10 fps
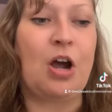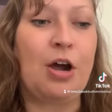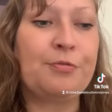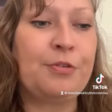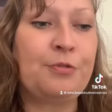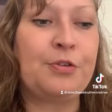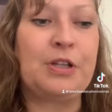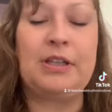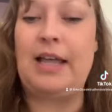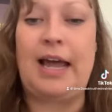often
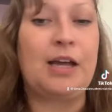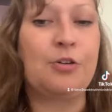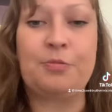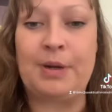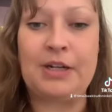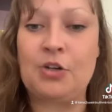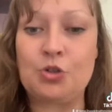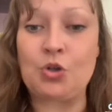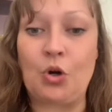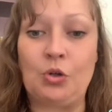feel out of my
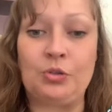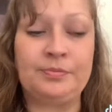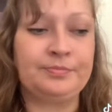control.